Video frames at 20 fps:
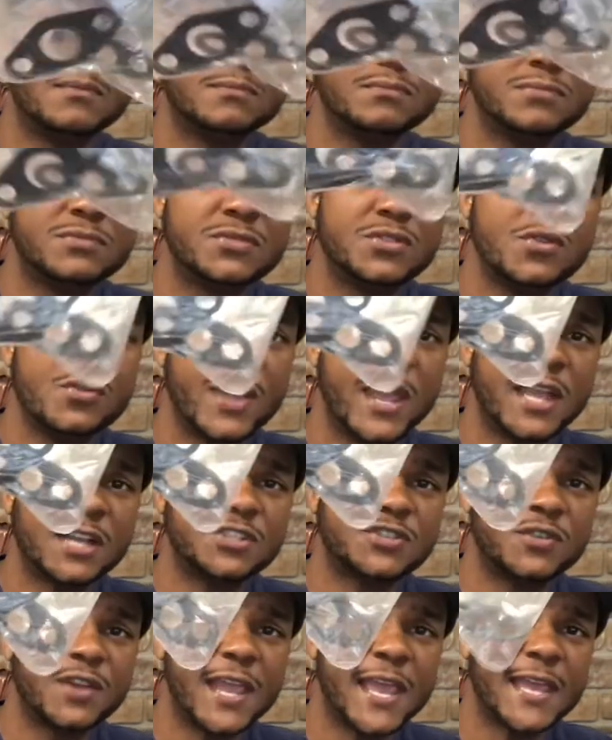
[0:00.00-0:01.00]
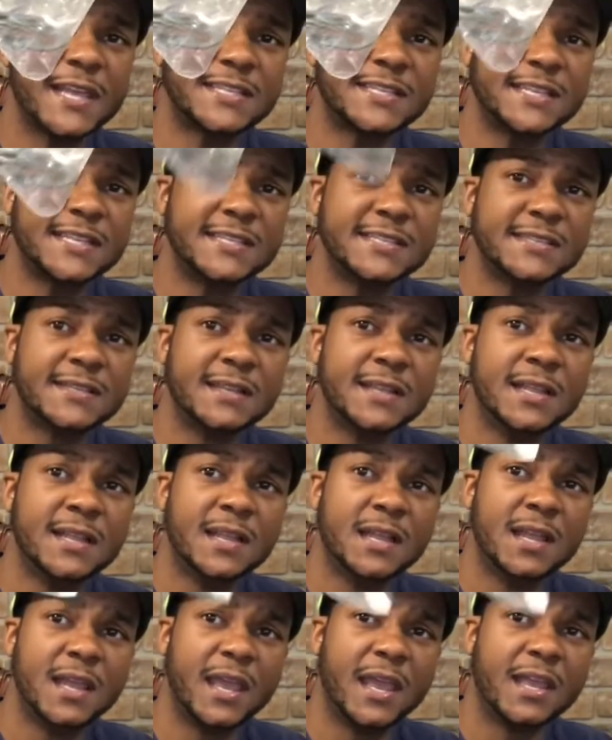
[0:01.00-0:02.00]
2 extra gaskets
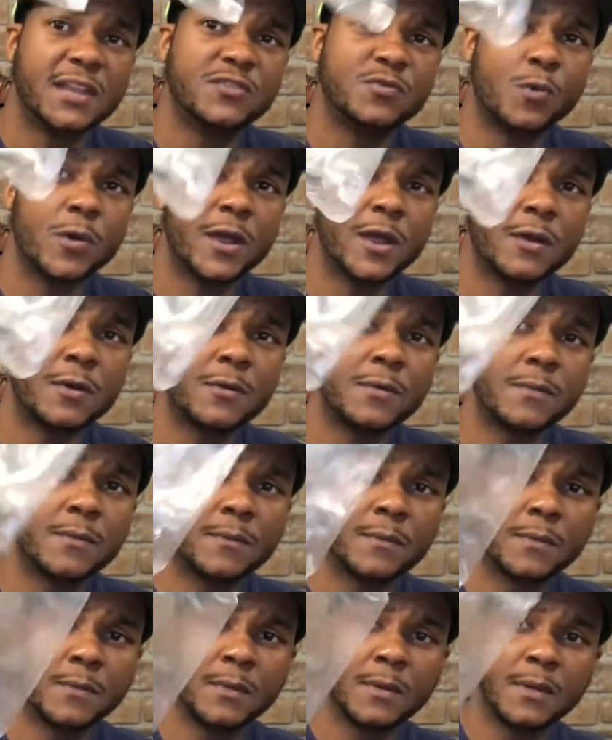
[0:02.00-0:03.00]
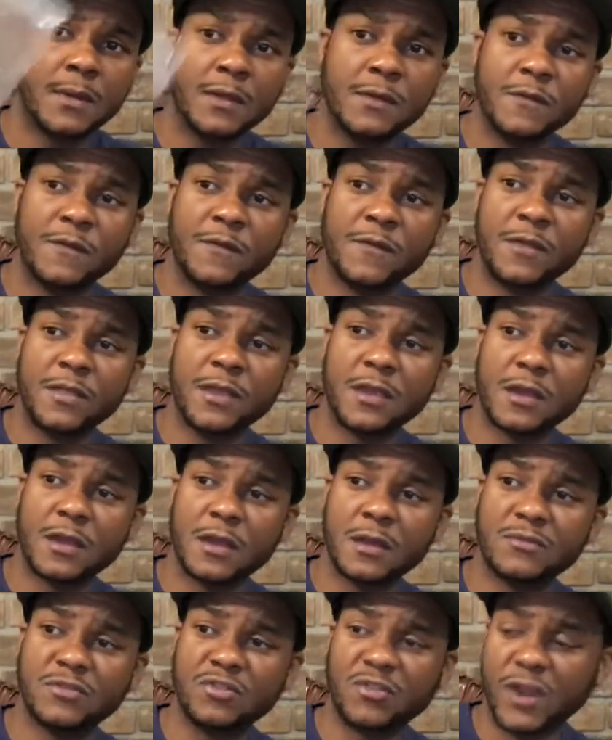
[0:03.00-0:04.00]
as well for the
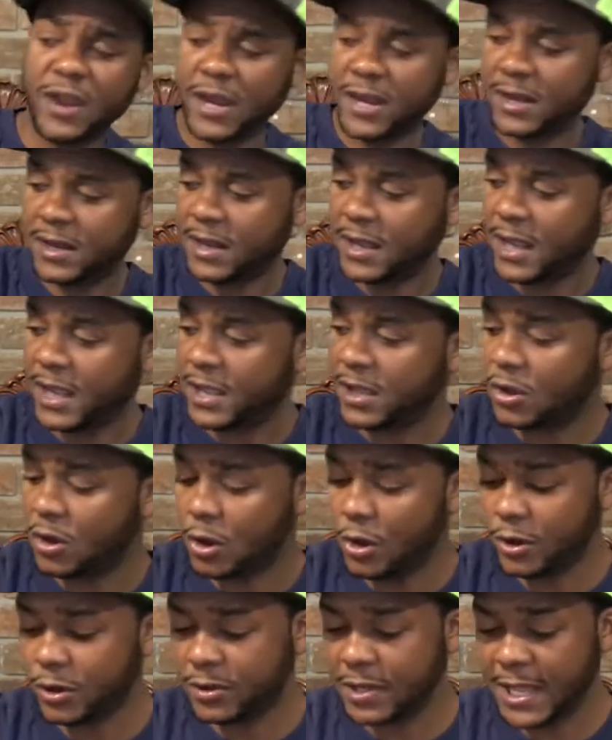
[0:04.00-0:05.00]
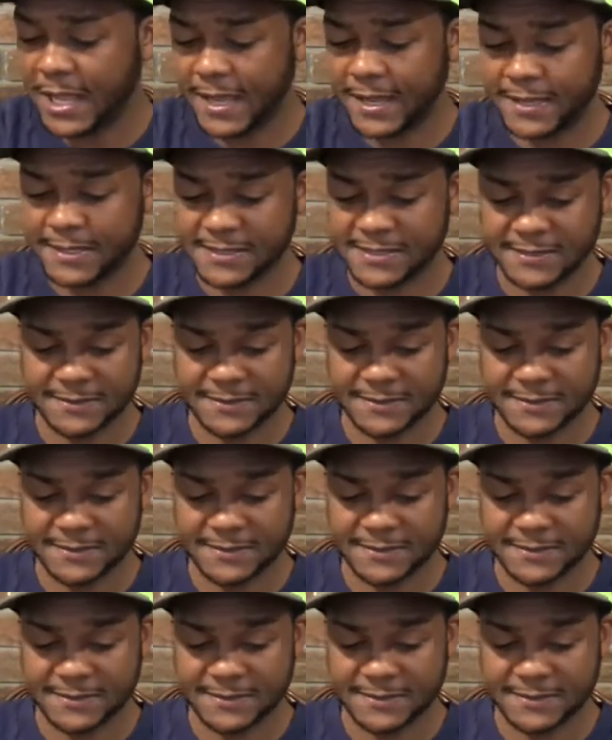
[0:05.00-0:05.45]
drain and your oil lines.